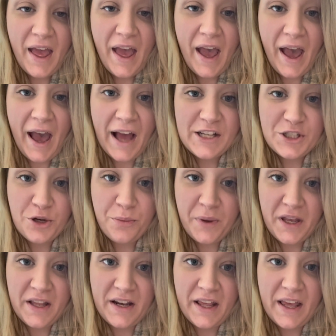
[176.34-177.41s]

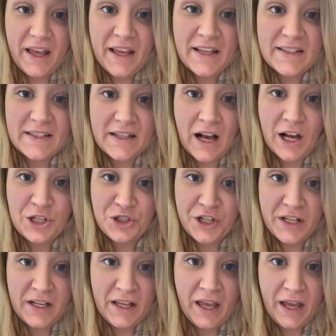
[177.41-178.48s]
Atropine is
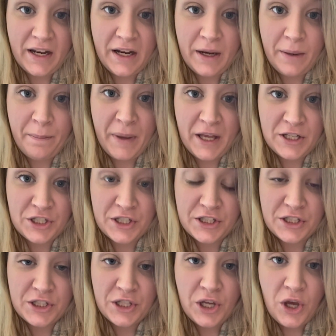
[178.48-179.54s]
contraindicated in
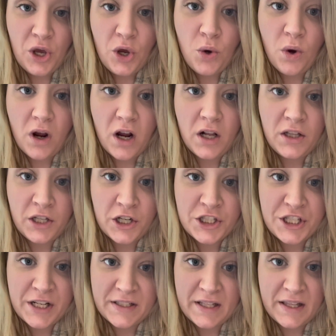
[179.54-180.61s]
patients who are
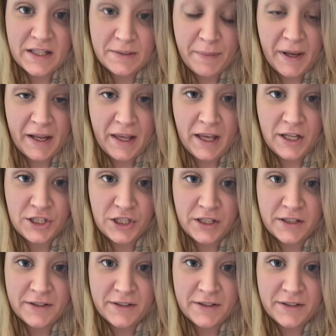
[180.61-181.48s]
allergic to this medication,